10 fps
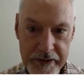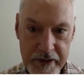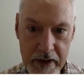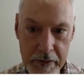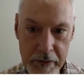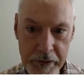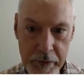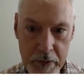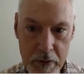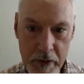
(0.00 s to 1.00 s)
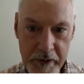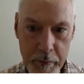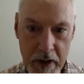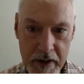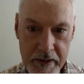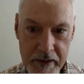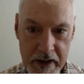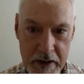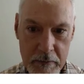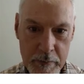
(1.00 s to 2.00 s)
These scenarios would
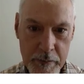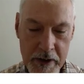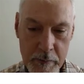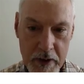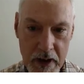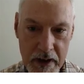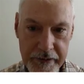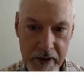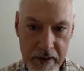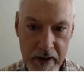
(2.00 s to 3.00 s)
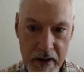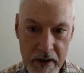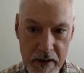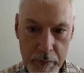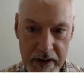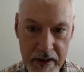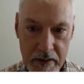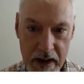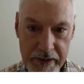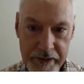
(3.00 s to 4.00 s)
correspond to the equilibrium constant
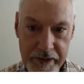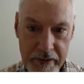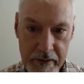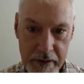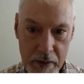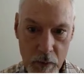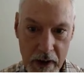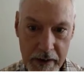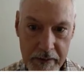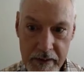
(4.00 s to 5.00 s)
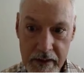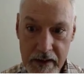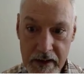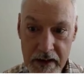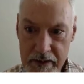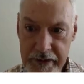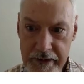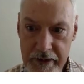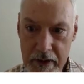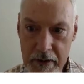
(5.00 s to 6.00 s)
being less than 1,
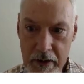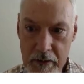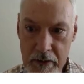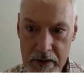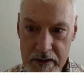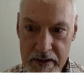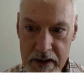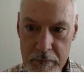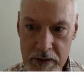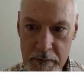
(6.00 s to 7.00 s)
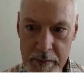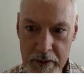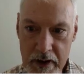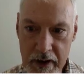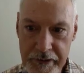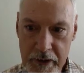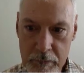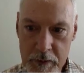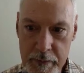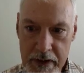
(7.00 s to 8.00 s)
and in this scenario, the equilibrium
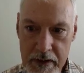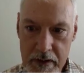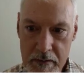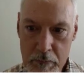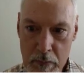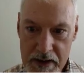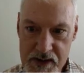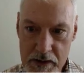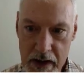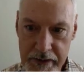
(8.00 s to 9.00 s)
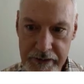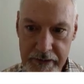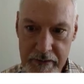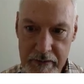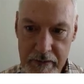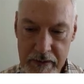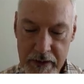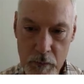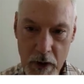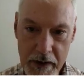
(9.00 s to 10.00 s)
constant would be much less
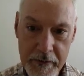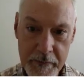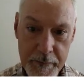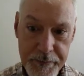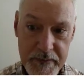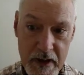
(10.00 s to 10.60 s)
than 1.